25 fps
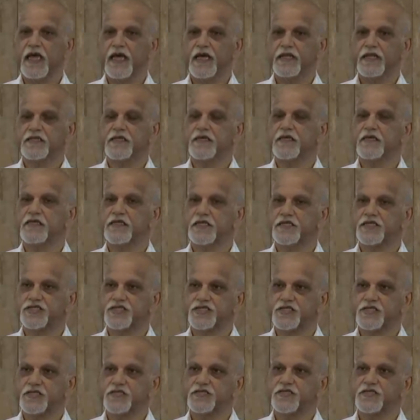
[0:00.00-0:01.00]
at the
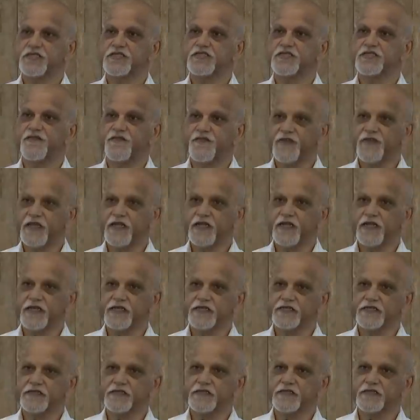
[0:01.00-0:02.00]
children's
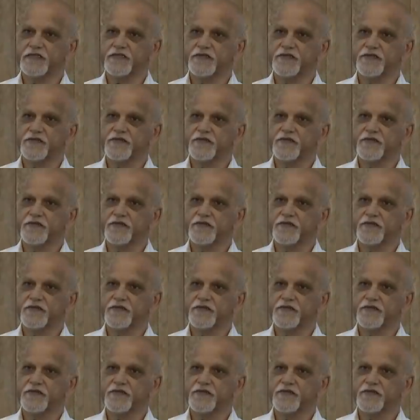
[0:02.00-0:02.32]
feelings.